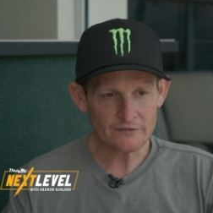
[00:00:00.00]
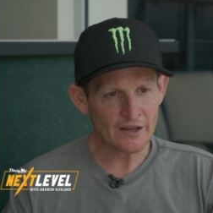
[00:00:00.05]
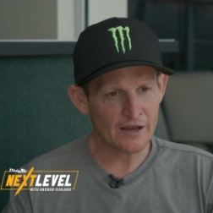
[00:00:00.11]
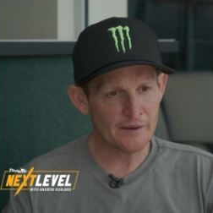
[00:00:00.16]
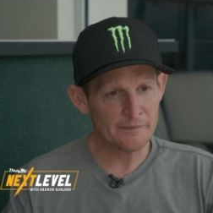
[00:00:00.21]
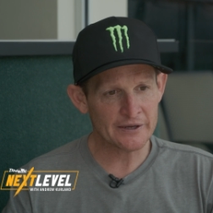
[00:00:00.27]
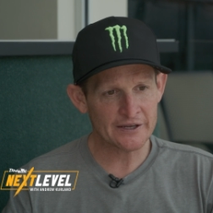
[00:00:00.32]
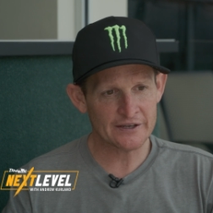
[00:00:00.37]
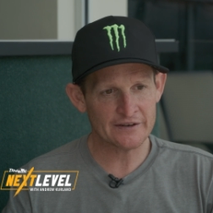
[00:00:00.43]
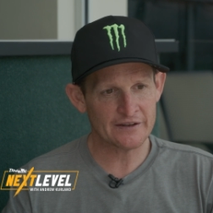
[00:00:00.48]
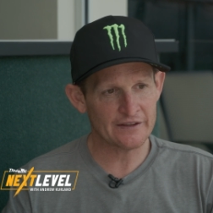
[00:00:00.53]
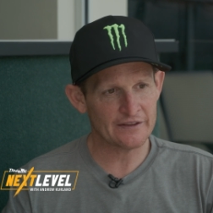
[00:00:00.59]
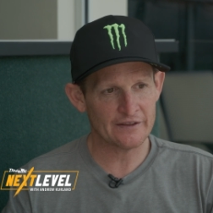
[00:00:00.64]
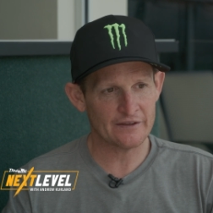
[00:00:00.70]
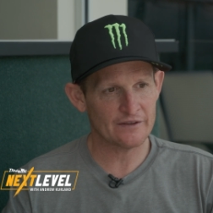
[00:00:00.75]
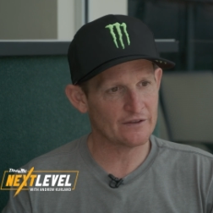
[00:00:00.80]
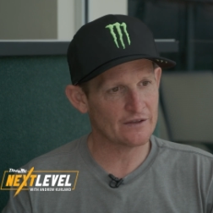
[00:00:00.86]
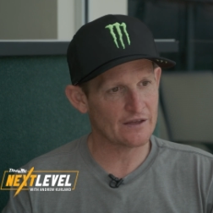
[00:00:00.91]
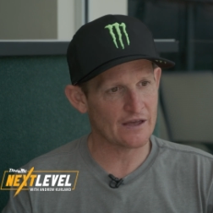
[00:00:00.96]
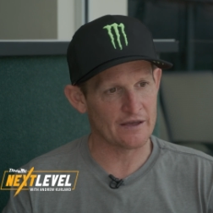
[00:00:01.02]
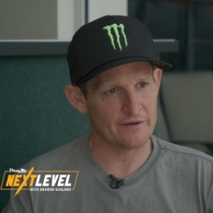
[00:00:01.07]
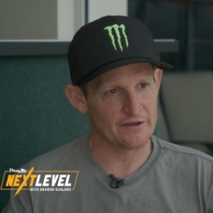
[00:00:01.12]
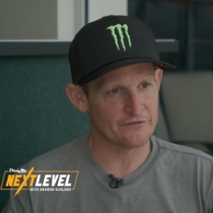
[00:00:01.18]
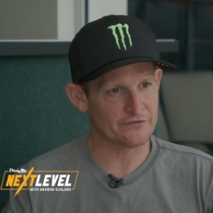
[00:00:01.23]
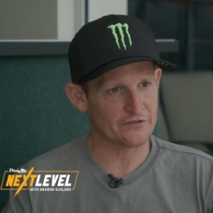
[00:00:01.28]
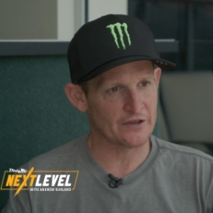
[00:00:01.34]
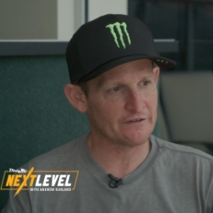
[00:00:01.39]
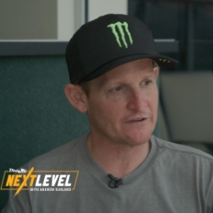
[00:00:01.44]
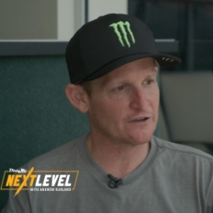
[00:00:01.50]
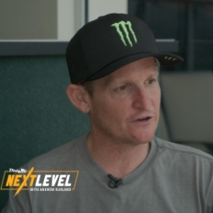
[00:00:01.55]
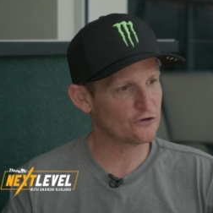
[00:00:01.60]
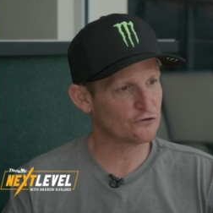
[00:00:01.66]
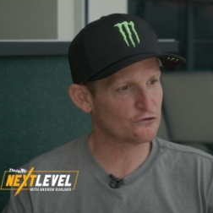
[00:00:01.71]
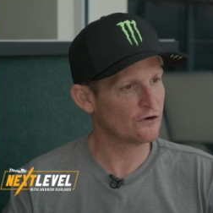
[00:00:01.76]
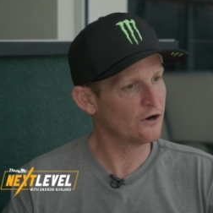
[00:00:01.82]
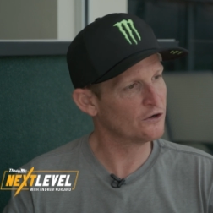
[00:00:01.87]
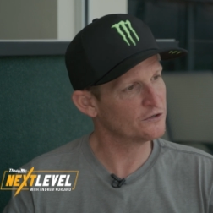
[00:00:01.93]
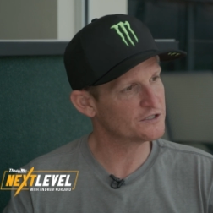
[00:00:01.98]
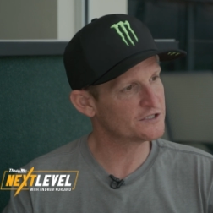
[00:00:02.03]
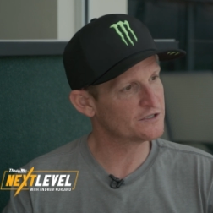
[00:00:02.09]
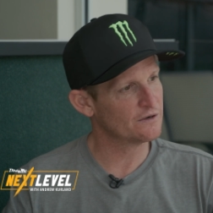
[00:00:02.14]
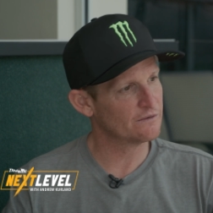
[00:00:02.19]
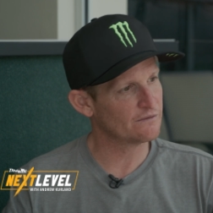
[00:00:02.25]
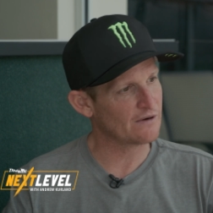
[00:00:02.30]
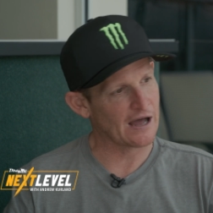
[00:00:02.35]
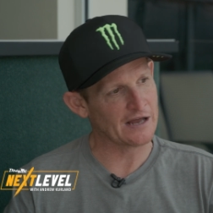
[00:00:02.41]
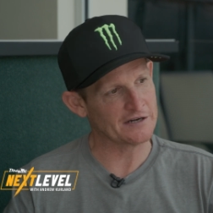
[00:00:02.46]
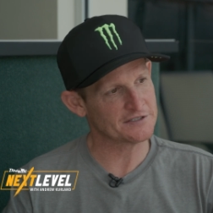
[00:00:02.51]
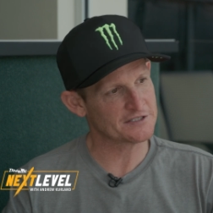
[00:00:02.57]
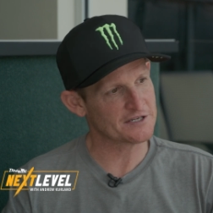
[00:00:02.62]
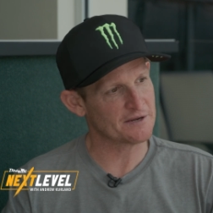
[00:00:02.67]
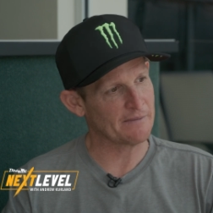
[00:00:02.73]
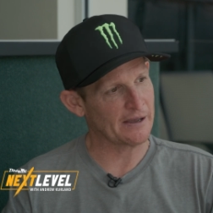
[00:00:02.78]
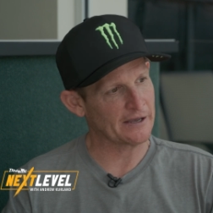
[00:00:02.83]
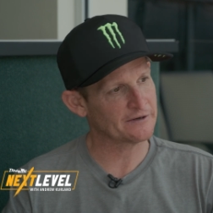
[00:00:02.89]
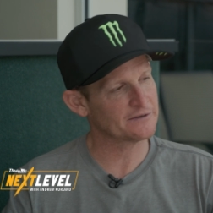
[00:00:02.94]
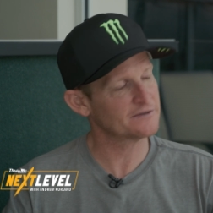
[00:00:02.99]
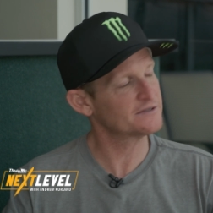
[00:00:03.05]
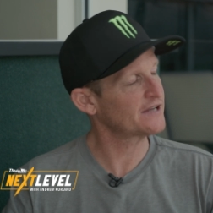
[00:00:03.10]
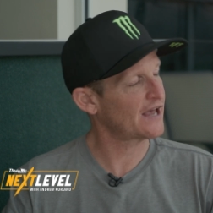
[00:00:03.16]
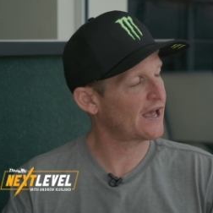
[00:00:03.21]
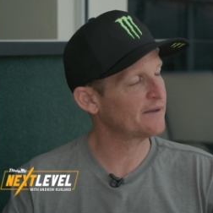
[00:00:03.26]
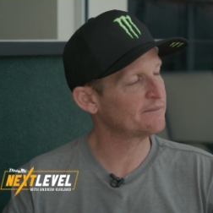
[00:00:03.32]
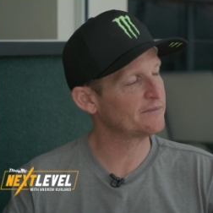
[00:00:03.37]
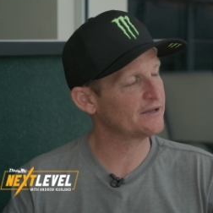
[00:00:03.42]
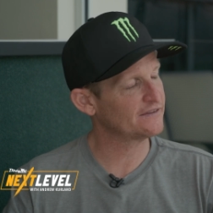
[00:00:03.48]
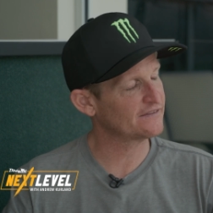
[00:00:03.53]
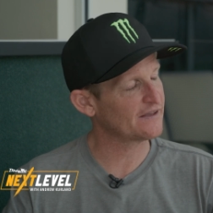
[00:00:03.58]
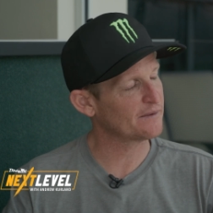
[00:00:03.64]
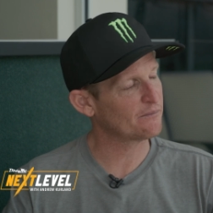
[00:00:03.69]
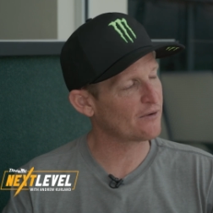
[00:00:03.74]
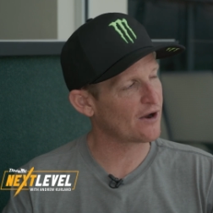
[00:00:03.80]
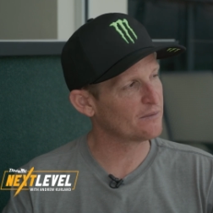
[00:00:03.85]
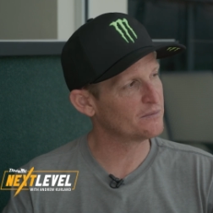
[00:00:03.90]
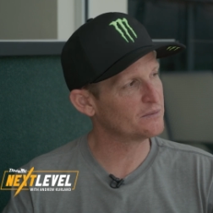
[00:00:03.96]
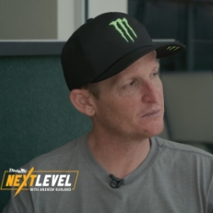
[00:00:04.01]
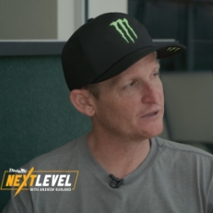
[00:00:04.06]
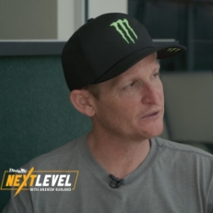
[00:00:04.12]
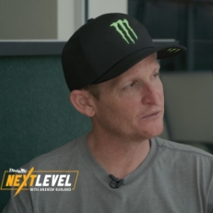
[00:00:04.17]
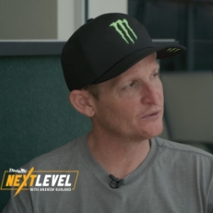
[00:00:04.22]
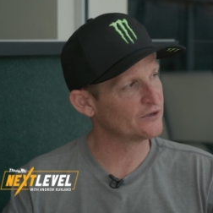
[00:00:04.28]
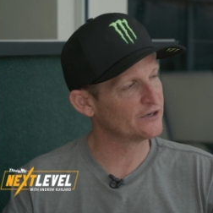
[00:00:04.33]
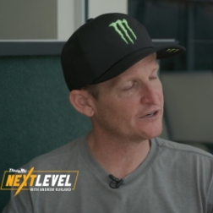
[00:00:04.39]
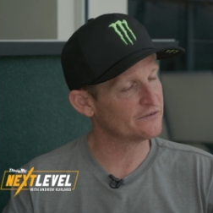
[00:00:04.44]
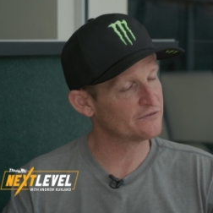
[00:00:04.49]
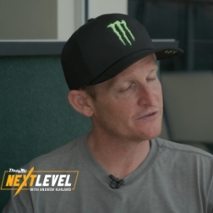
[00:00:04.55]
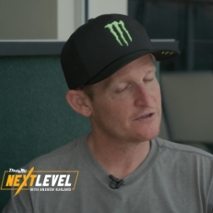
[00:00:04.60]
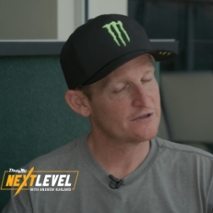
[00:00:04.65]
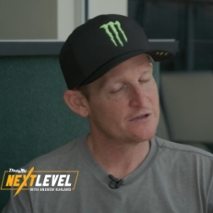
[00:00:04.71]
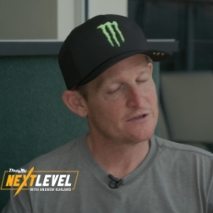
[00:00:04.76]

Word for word: i mean uh, if they could have thrown rotten tomatoes at me they probably would have